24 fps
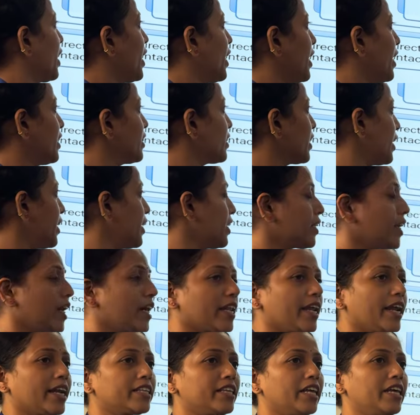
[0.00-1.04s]
In the
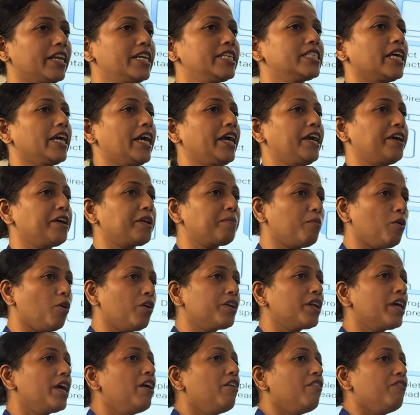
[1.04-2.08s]
indirect, there is the
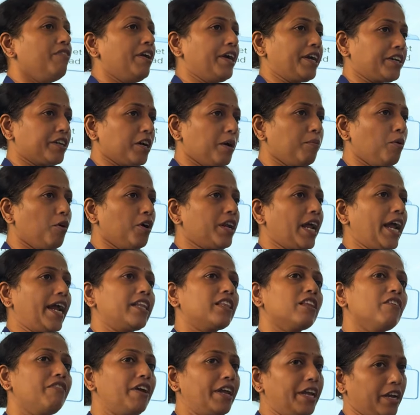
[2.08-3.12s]
airborne, vector-borne
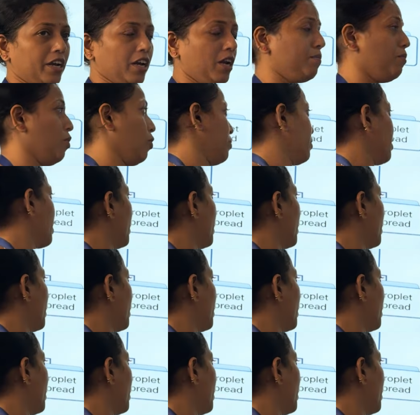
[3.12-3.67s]
and the vehicle-borne,